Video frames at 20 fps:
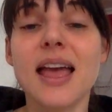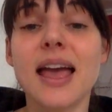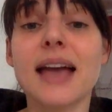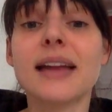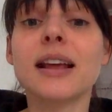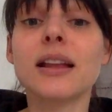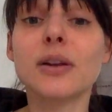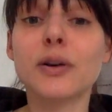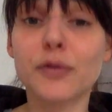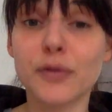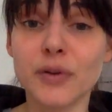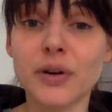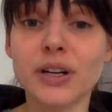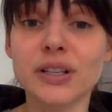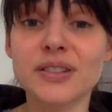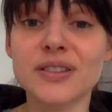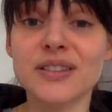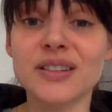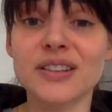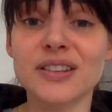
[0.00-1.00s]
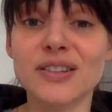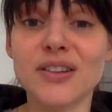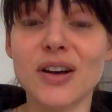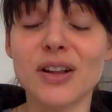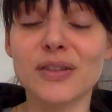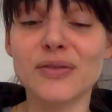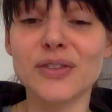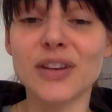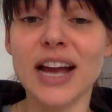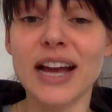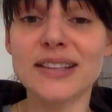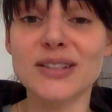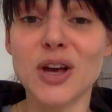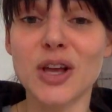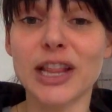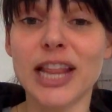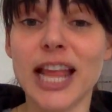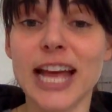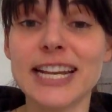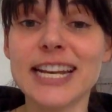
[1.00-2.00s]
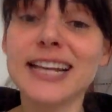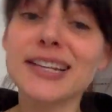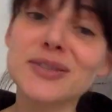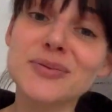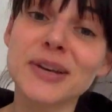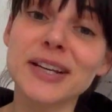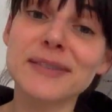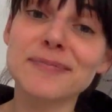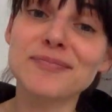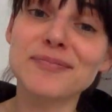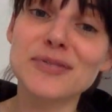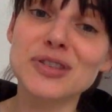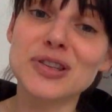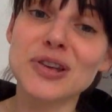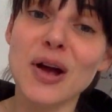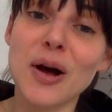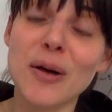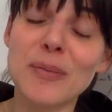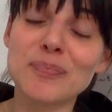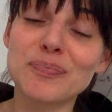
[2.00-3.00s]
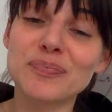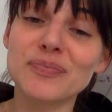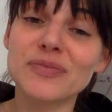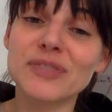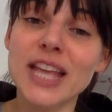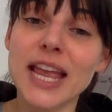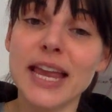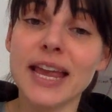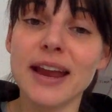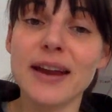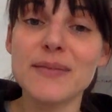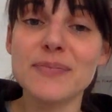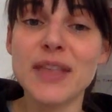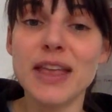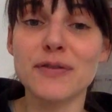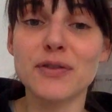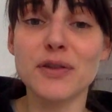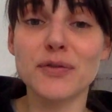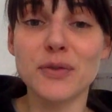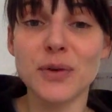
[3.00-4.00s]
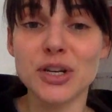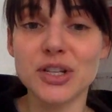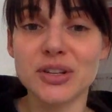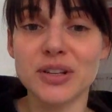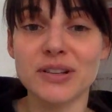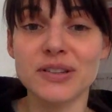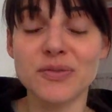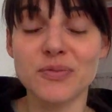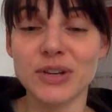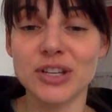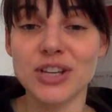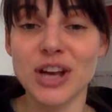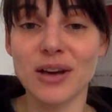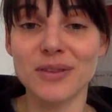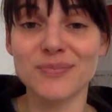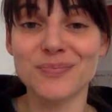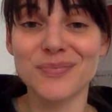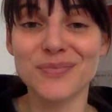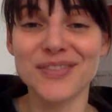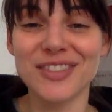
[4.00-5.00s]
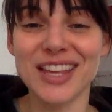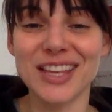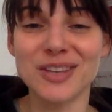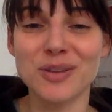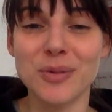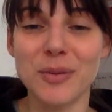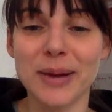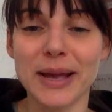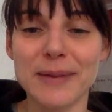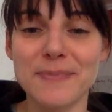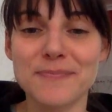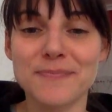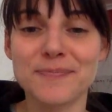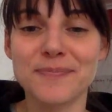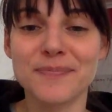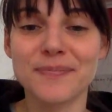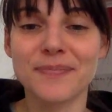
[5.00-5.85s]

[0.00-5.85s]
And I look forward to seeing all of you guys online next week. So take care. If you have questions, reach out. Thank you. Bye-bye.